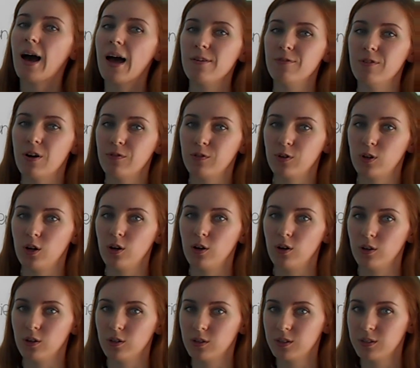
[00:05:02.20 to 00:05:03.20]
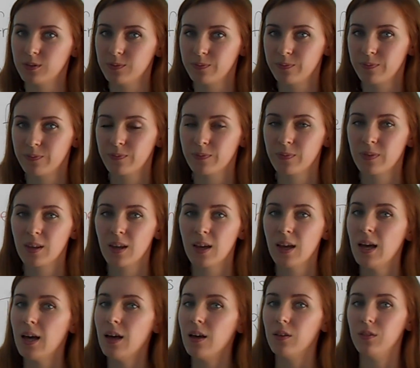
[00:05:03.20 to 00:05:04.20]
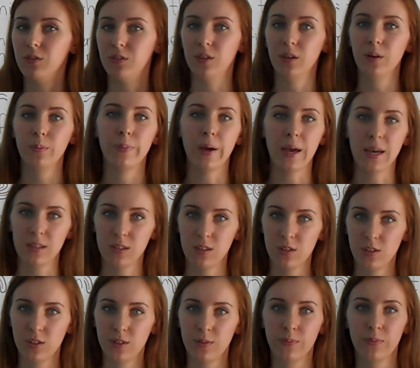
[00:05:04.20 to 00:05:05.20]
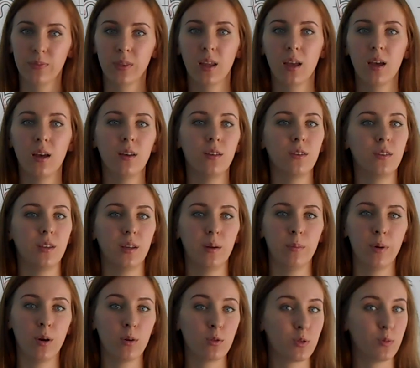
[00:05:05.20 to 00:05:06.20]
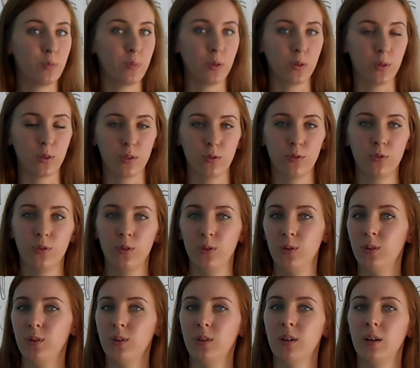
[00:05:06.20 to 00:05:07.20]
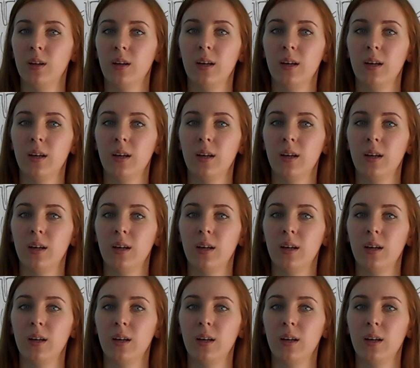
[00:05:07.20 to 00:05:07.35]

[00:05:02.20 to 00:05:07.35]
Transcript: I've ever heard. The best, the most beautiful,